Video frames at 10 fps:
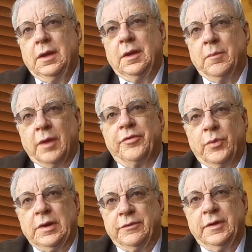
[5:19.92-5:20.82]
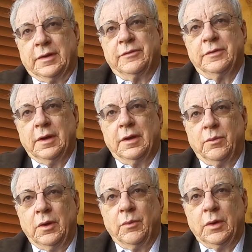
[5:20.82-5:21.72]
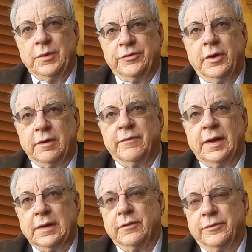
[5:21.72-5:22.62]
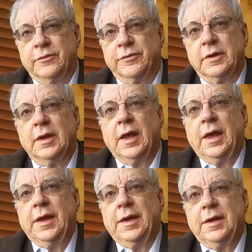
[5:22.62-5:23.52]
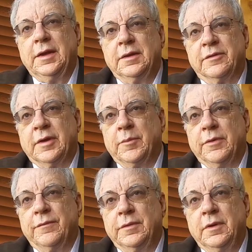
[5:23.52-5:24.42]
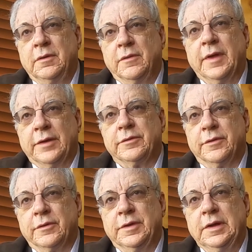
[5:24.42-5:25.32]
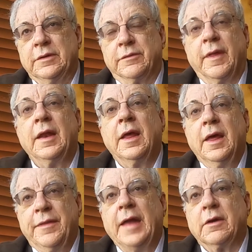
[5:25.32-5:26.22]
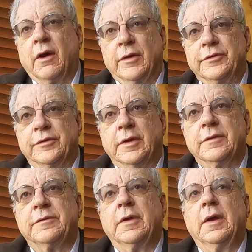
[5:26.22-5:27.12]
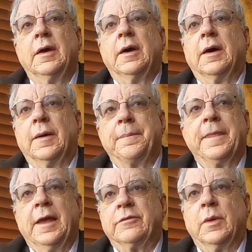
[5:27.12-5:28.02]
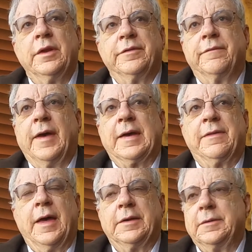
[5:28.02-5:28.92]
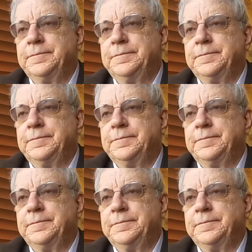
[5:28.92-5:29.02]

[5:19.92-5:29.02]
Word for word: in month 26 uh, when, when, we started filing the suits in December 2013. So that, that encourages us, uh, as well as the fact that